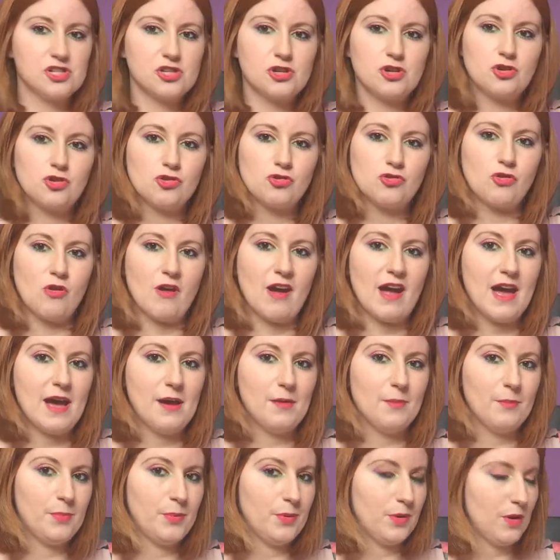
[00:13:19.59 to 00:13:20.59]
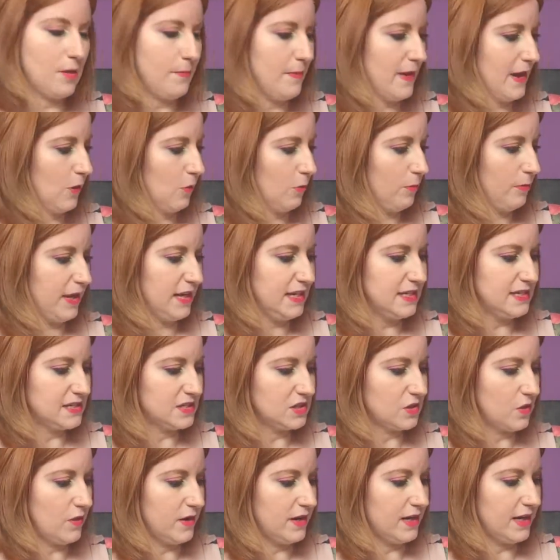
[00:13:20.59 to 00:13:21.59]
crap about me
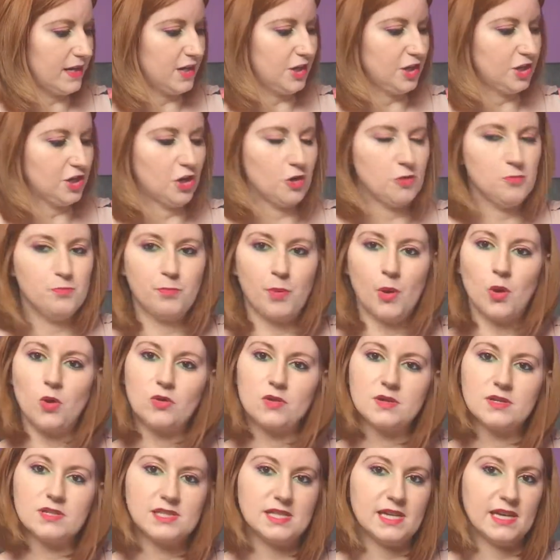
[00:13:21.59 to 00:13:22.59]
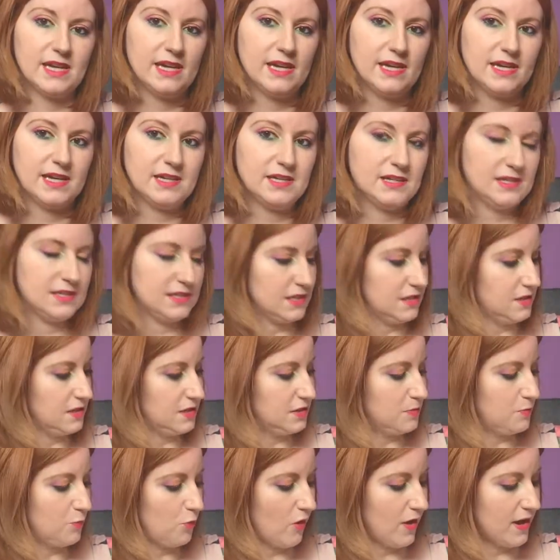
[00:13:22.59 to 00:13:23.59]
designing, you know, boxes
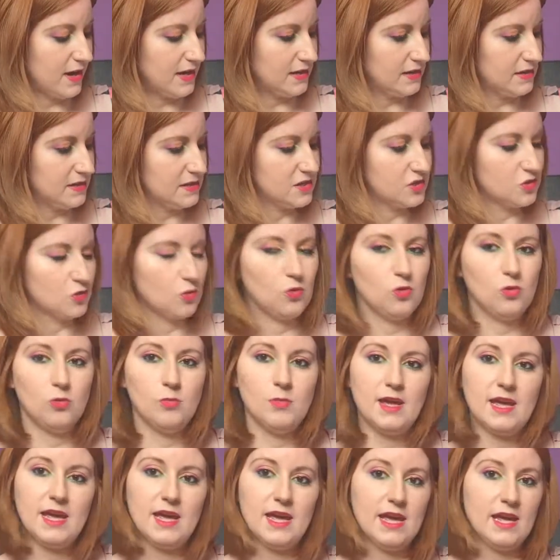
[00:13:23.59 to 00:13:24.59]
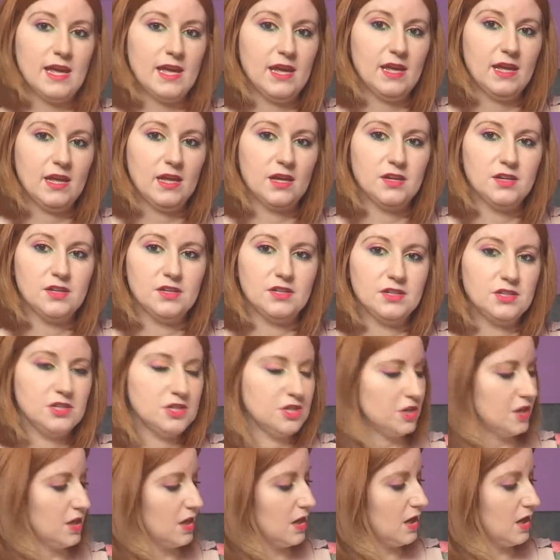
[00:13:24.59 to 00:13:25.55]
and brainstorming, and